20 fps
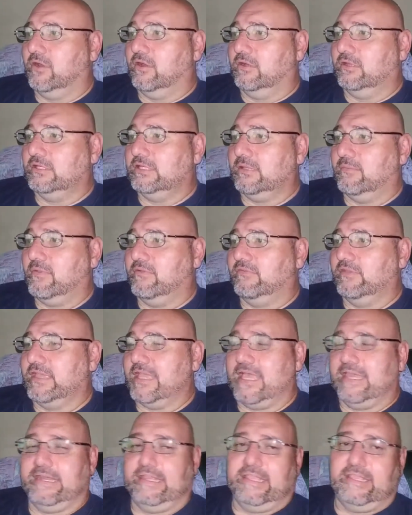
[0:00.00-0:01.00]
and some of it
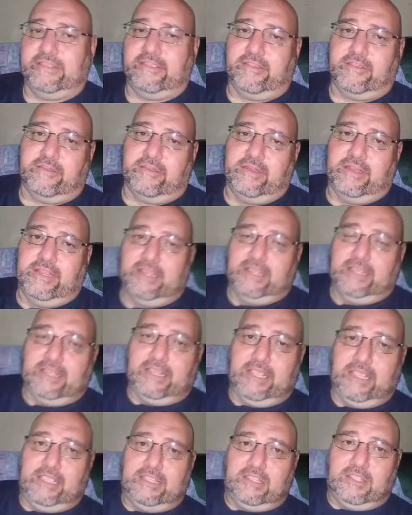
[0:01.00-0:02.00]
got in there
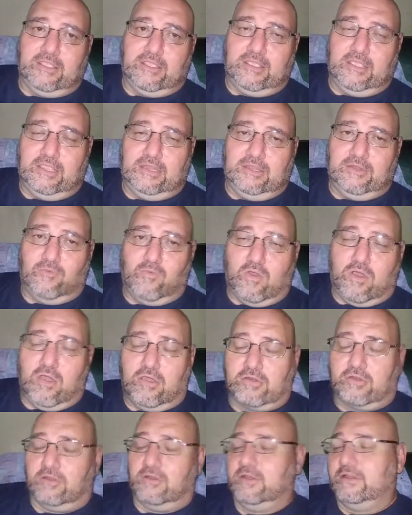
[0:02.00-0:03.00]
in the
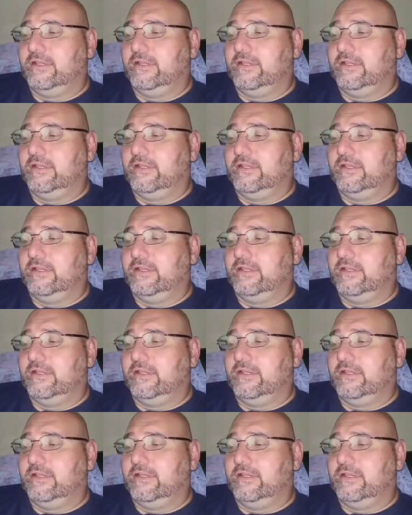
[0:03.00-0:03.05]
water,